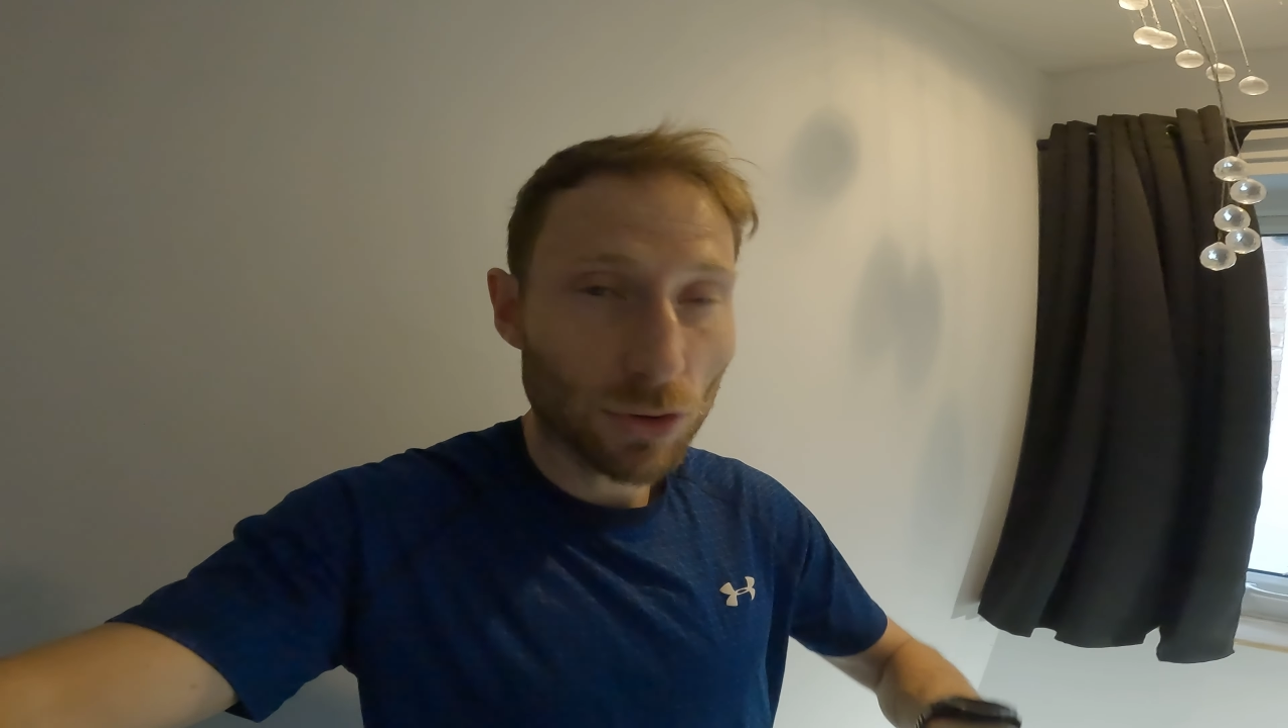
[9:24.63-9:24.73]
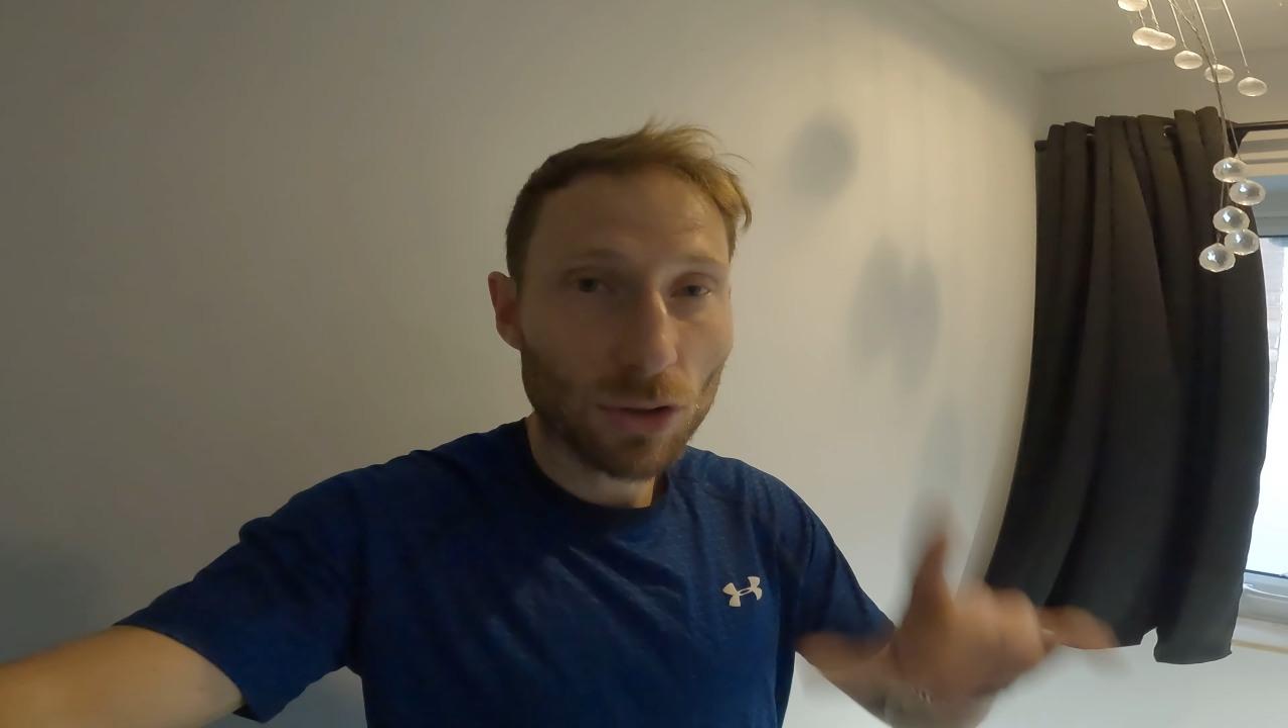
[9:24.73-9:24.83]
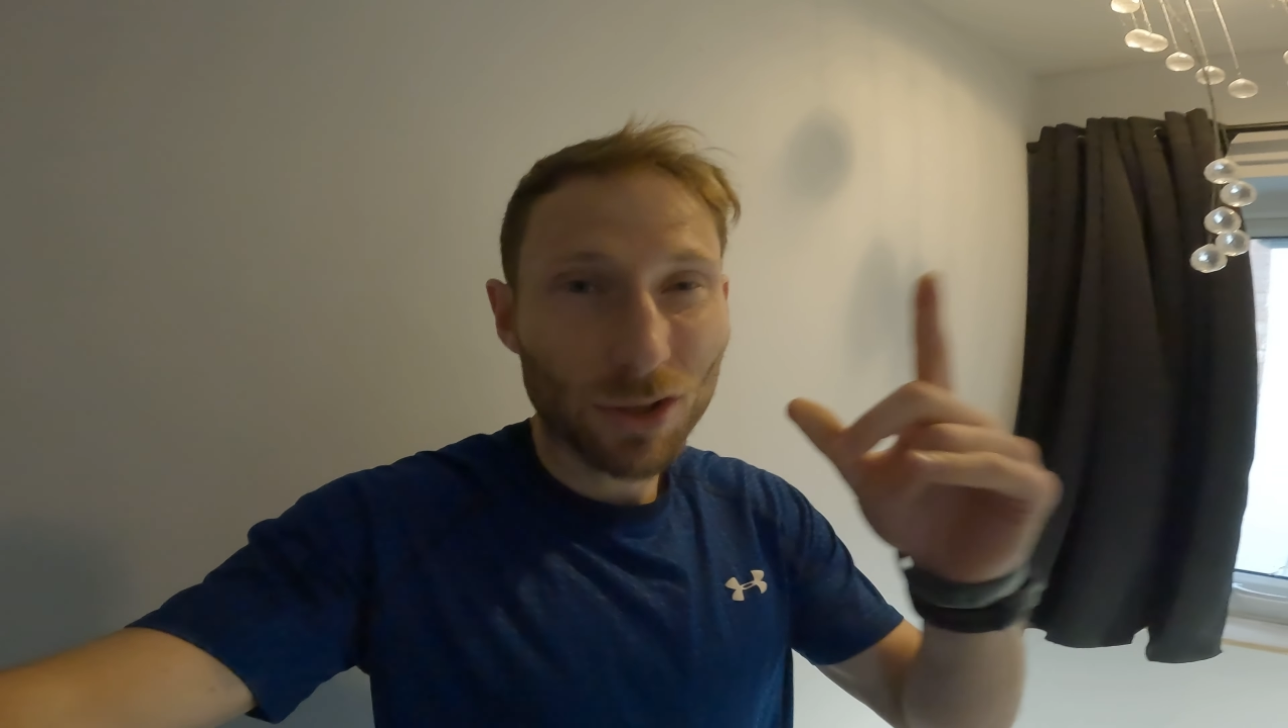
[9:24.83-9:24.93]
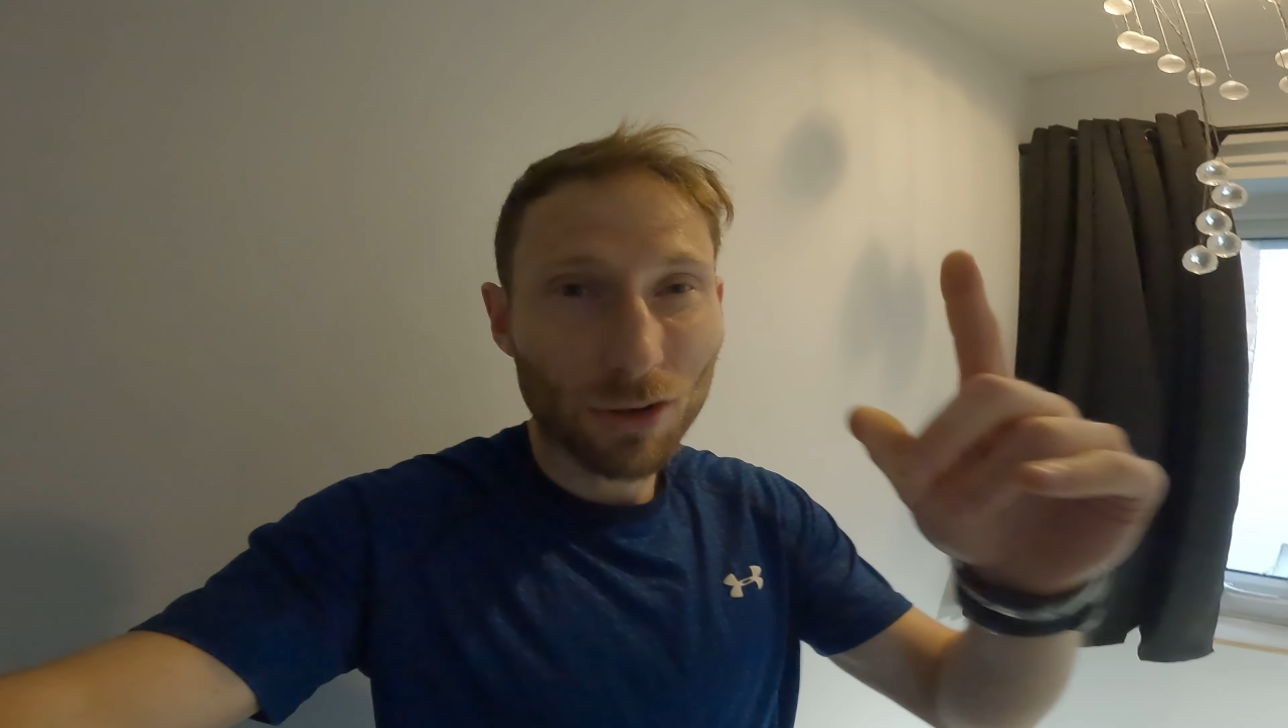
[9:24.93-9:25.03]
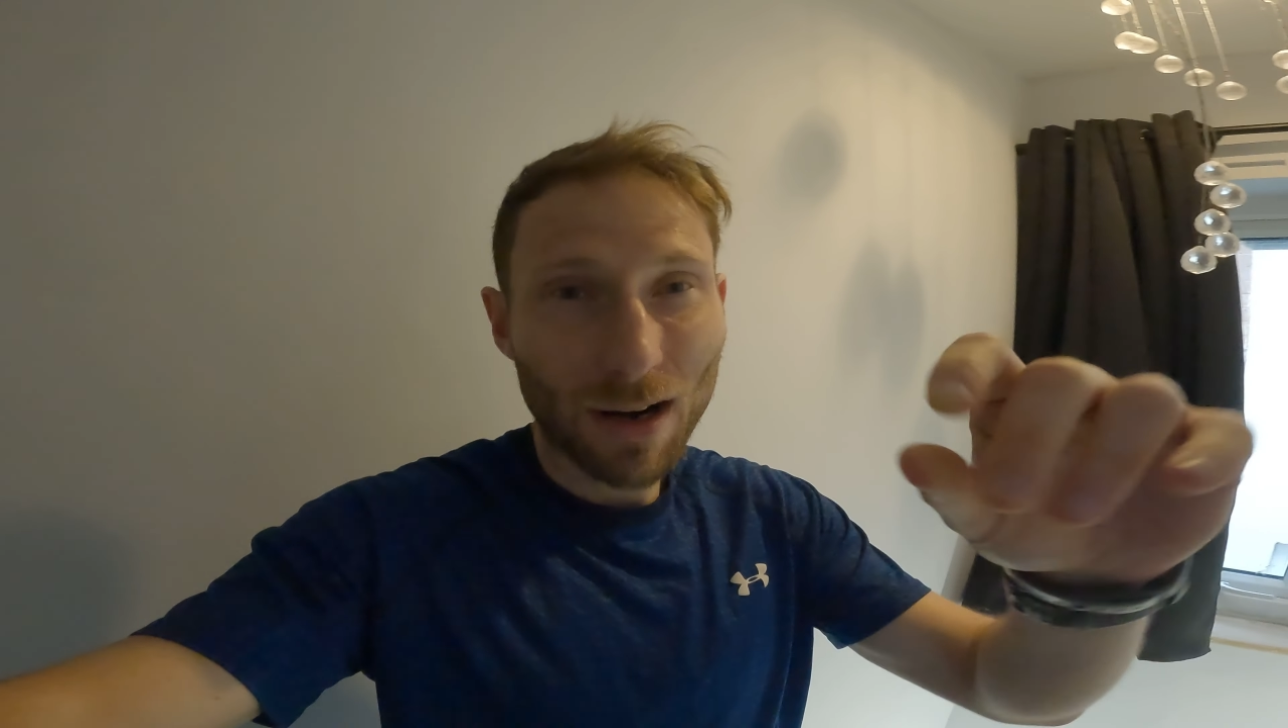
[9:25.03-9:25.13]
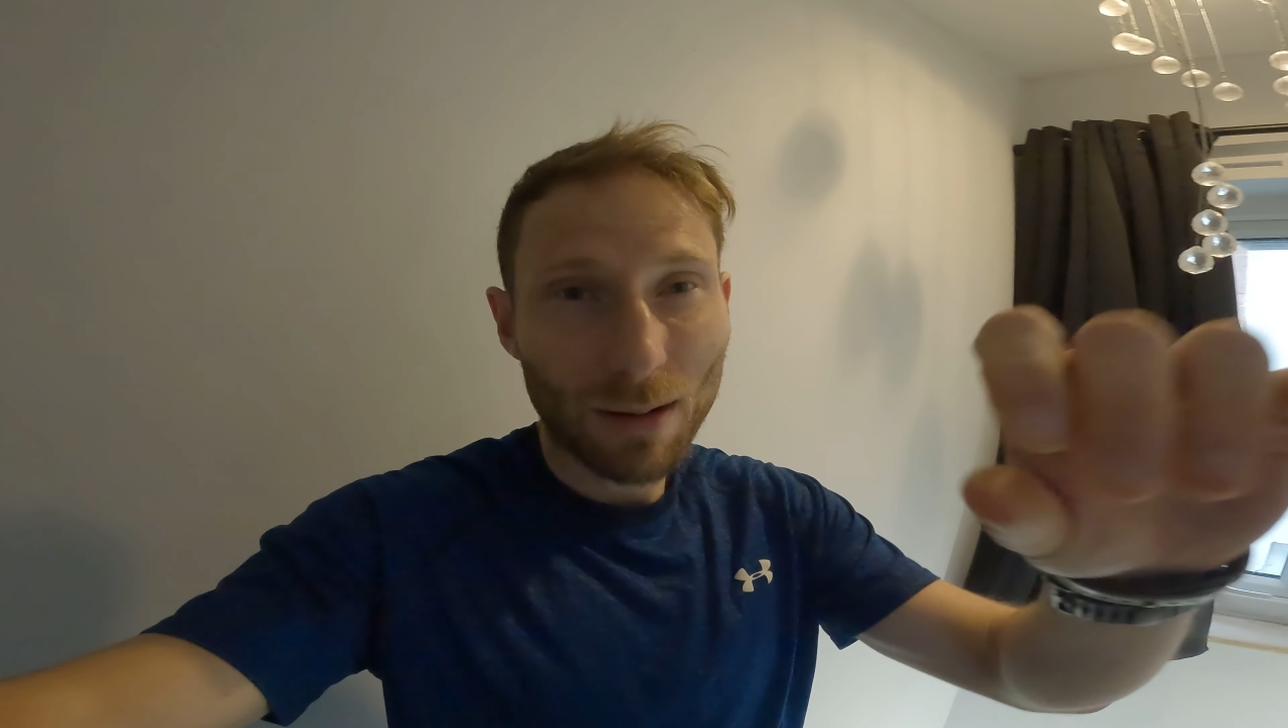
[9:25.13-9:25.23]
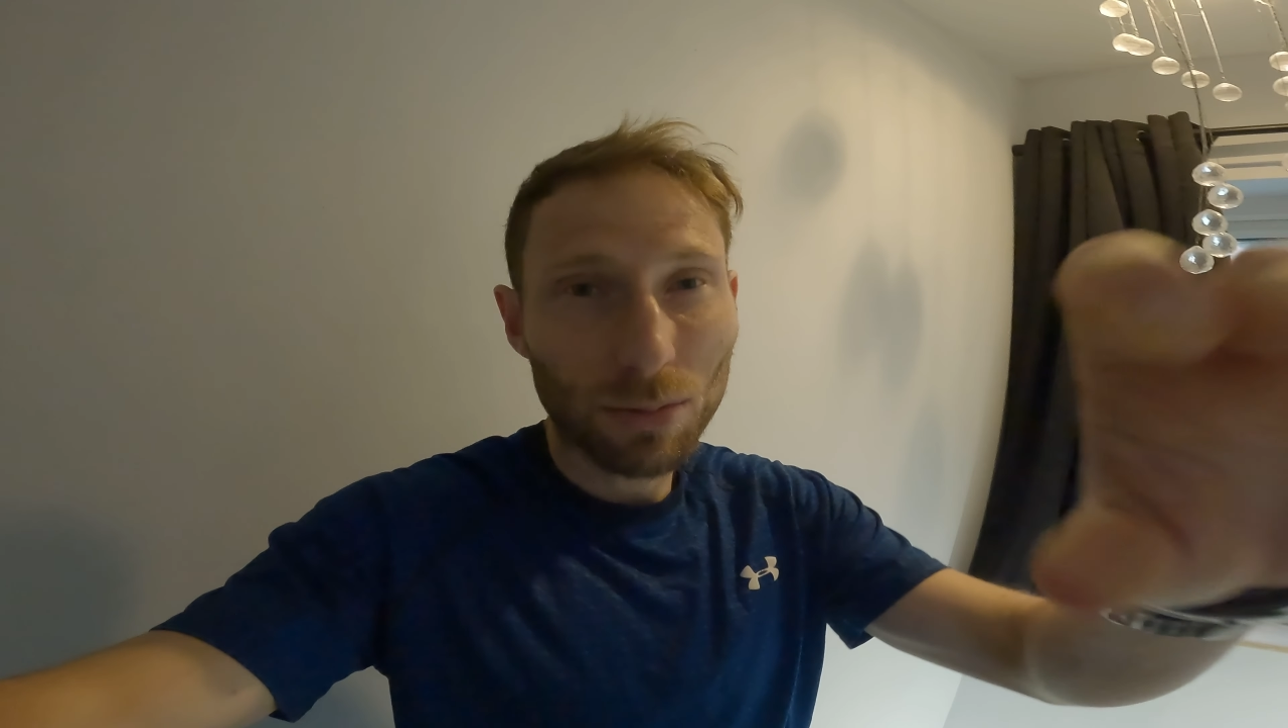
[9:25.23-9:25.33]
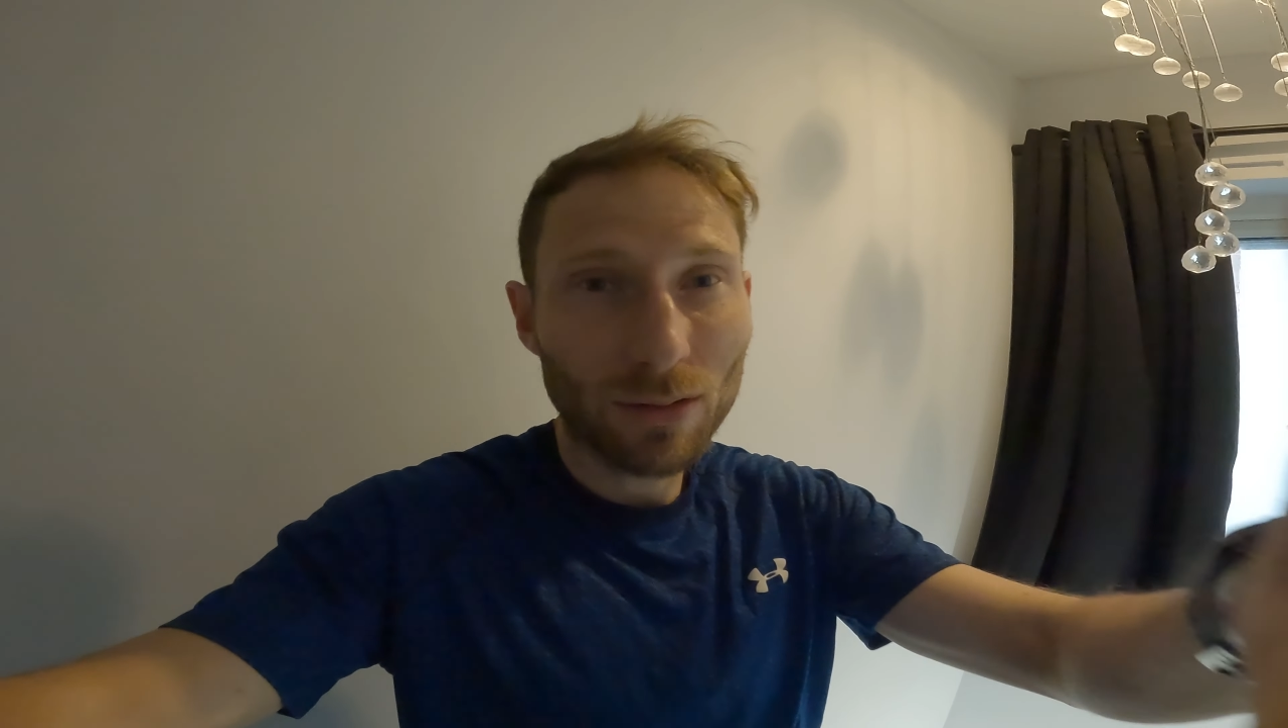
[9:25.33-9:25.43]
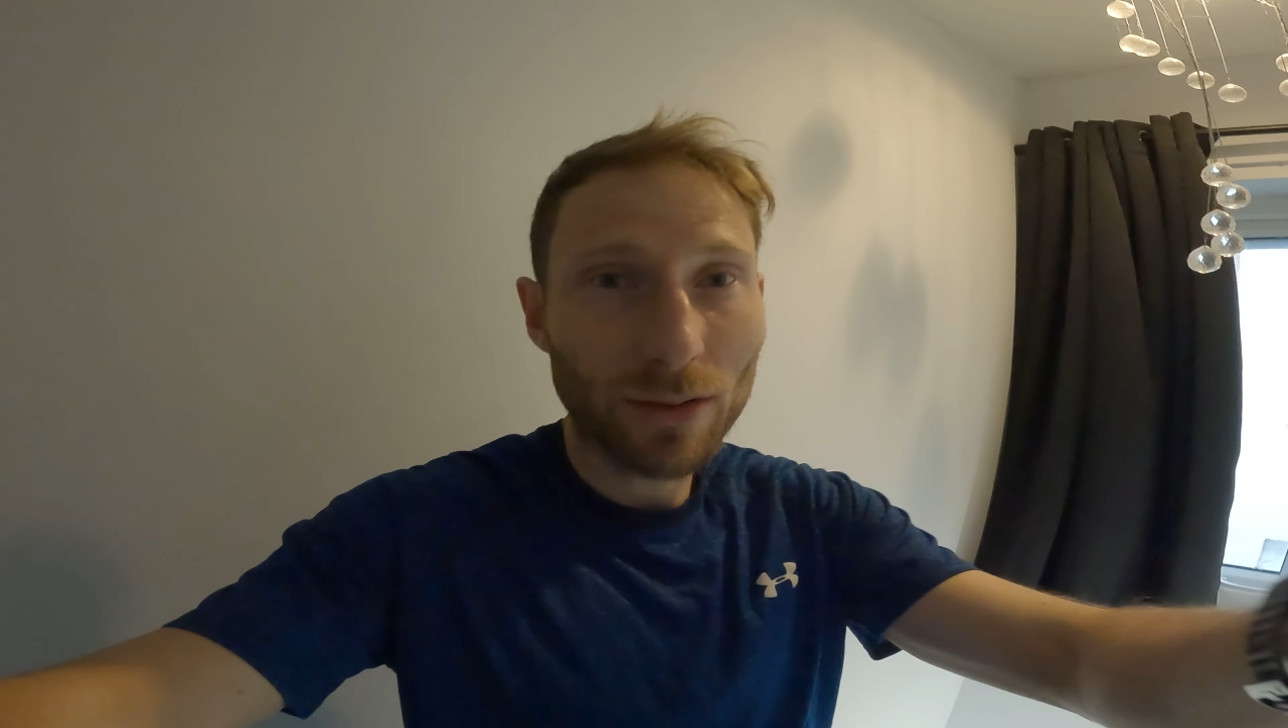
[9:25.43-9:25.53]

just going to grab